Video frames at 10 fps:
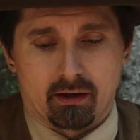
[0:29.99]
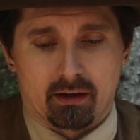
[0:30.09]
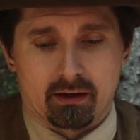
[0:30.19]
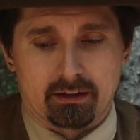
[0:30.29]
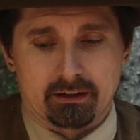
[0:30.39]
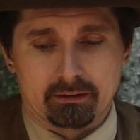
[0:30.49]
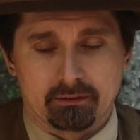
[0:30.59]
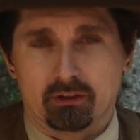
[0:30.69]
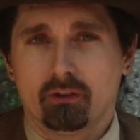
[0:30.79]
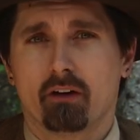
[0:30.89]

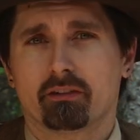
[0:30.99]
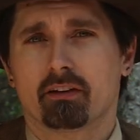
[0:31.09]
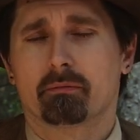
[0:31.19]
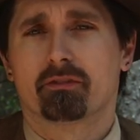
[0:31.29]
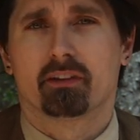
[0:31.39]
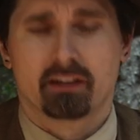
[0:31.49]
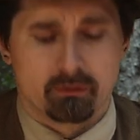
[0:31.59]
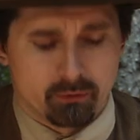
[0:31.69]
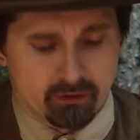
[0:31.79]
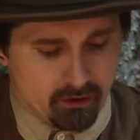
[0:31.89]
obviously I'm
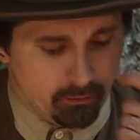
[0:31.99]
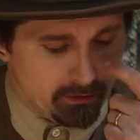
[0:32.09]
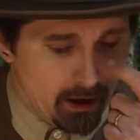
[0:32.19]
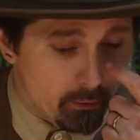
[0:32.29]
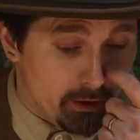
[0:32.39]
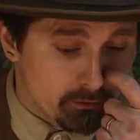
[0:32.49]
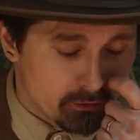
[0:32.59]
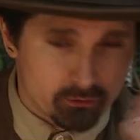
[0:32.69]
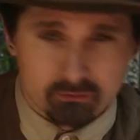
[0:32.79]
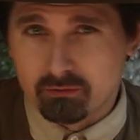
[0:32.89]
affiliated with them in that way,
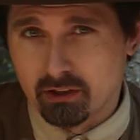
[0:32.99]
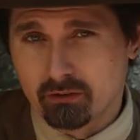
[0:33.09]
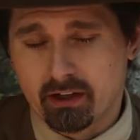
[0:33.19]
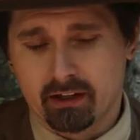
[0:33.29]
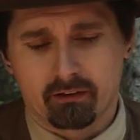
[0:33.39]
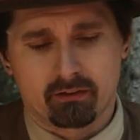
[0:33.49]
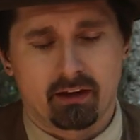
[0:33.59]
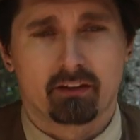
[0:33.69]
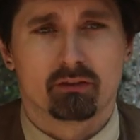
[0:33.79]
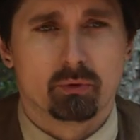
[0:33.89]
so, take this
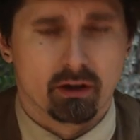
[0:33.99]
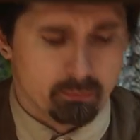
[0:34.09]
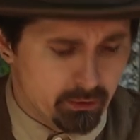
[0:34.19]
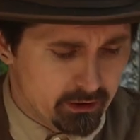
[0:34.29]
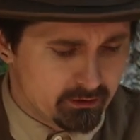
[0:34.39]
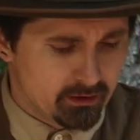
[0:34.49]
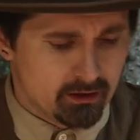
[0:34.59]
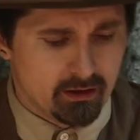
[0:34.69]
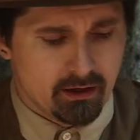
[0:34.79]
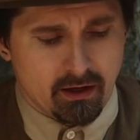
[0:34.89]
as you will. But
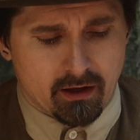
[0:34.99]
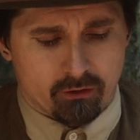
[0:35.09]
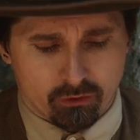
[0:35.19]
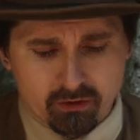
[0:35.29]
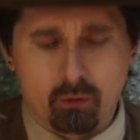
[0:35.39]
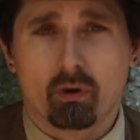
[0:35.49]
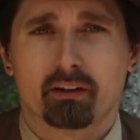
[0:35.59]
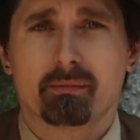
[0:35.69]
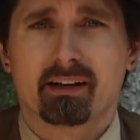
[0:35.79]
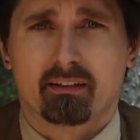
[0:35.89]
the reason I want
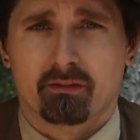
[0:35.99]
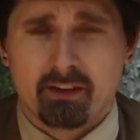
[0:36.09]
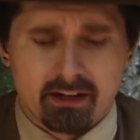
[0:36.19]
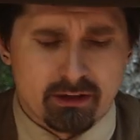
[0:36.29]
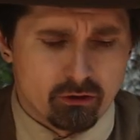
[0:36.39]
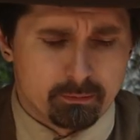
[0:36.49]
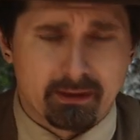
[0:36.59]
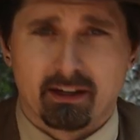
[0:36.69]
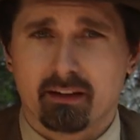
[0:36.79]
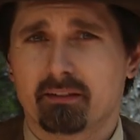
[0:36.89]
to make this video is
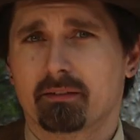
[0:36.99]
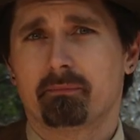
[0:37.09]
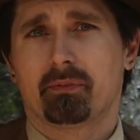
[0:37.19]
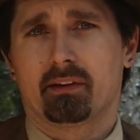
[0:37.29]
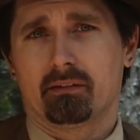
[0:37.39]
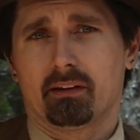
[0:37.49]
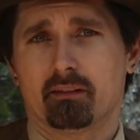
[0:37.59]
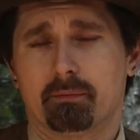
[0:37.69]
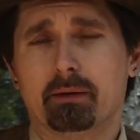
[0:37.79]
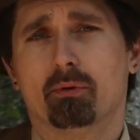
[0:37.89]
because
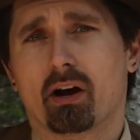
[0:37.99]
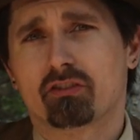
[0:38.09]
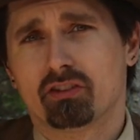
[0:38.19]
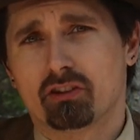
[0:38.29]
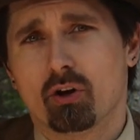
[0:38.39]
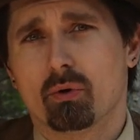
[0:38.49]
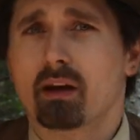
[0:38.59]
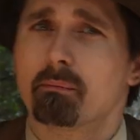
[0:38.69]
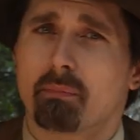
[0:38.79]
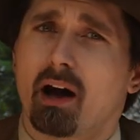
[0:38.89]
if people actually go
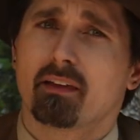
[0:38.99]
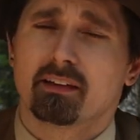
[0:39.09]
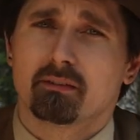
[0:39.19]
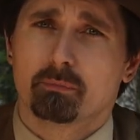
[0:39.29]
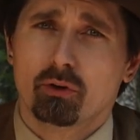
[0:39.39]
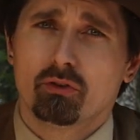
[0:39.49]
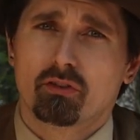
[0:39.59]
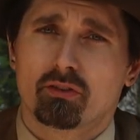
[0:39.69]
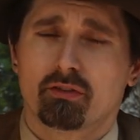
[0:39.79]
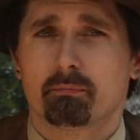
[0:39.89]
and buy these
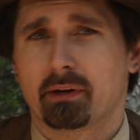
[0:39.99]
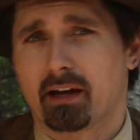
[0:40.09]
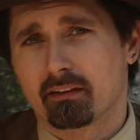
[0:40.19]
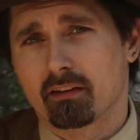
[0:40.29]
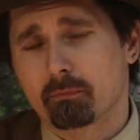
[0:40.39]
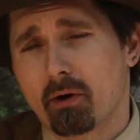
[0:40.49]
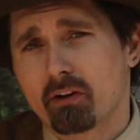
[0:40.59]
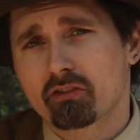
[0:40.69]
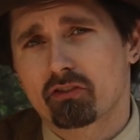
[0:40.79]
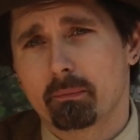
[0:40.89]
boots because of the
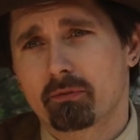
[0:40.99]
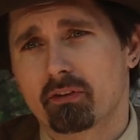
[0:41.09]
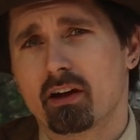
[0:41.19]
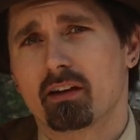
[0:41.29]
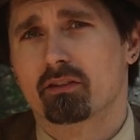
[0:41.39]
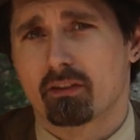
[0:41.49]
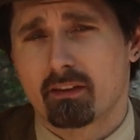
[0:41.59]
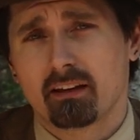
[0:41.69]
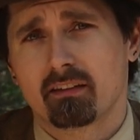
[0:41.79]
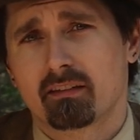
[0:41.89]
sponsorships, there's the
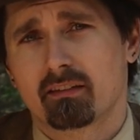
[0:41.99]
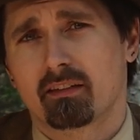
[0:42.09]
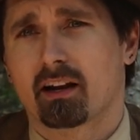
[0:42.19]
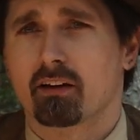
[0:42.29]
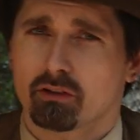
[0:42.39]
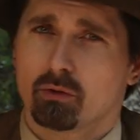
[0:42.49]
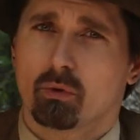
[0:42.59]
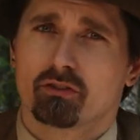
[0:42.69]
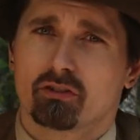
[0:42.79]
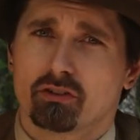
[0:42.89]
things that I really
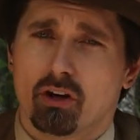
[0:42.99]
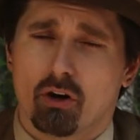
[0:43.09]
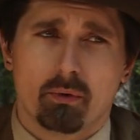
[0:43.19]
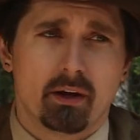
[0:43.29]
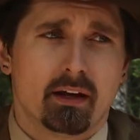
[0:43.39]
want you to know.